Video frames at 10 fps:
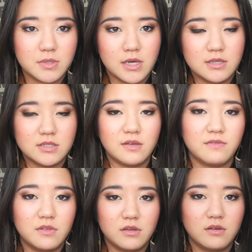because
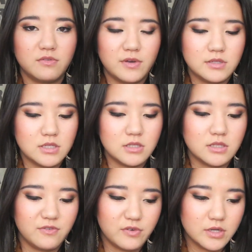of the funding
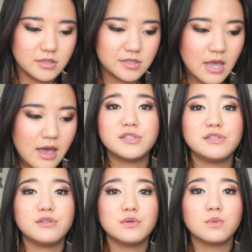difference.
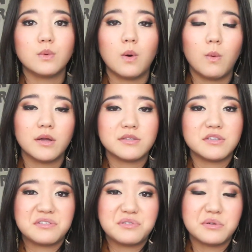Do you want to
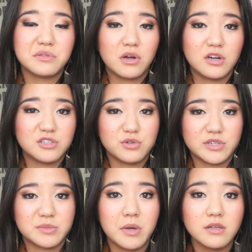go to a large or
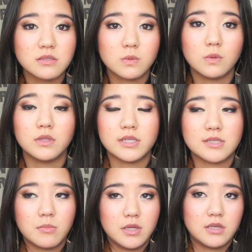a small school? That's
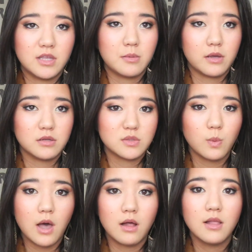something to think about as
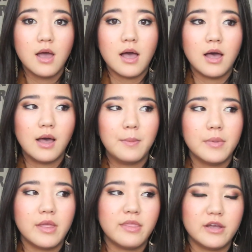well. Um,
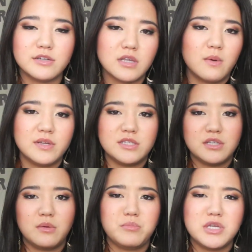and there's always, you
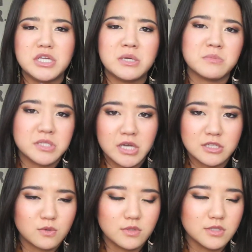know,
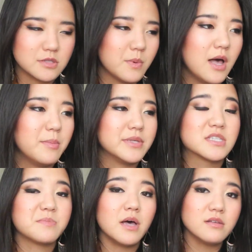medium-sized schools as well, but
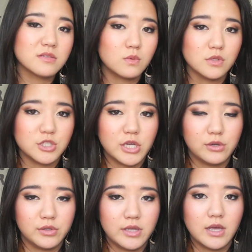small schools
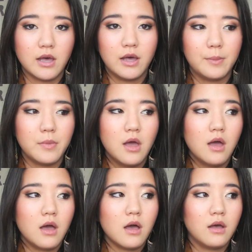generally um,
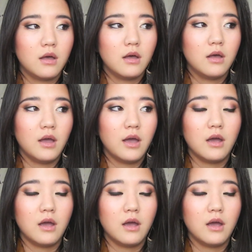uh,